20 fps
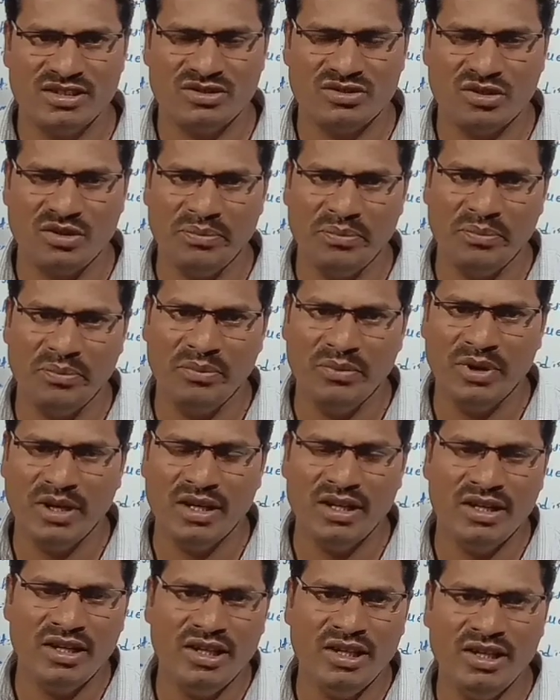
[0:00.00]
of
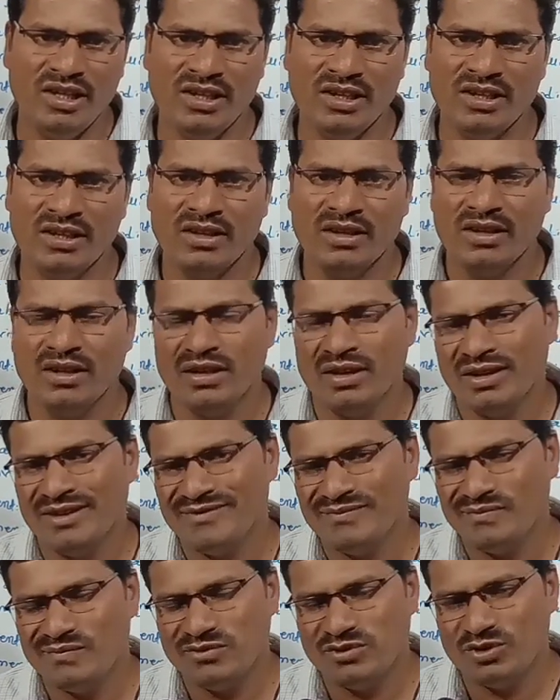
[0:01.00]
many
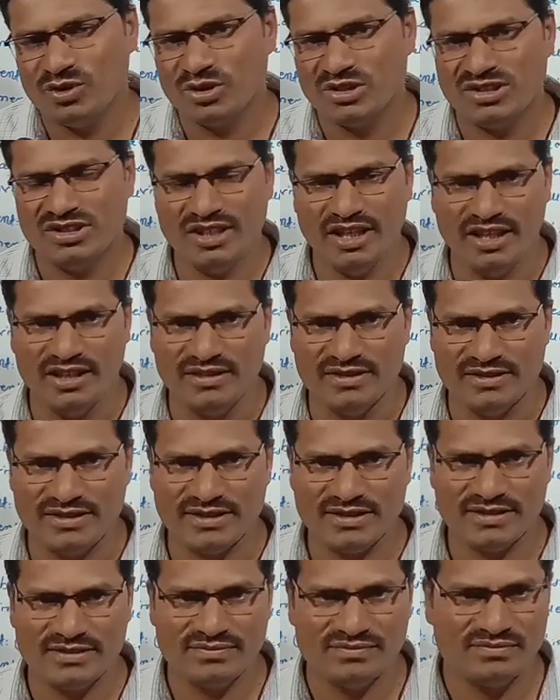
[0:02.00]
food
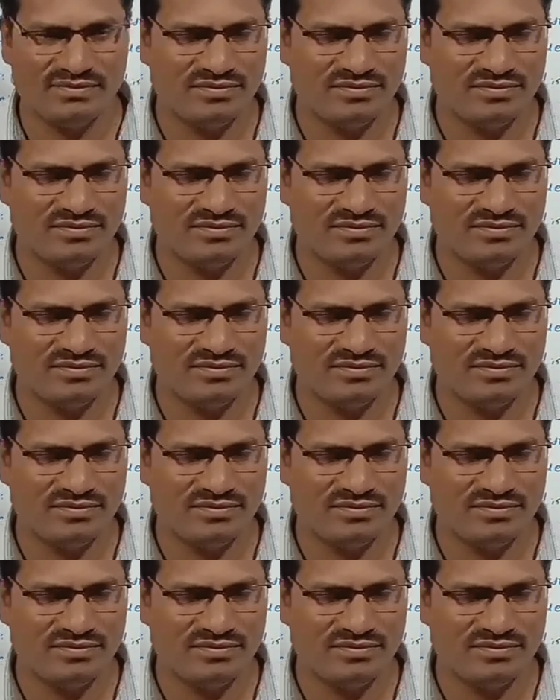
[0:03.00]
chains.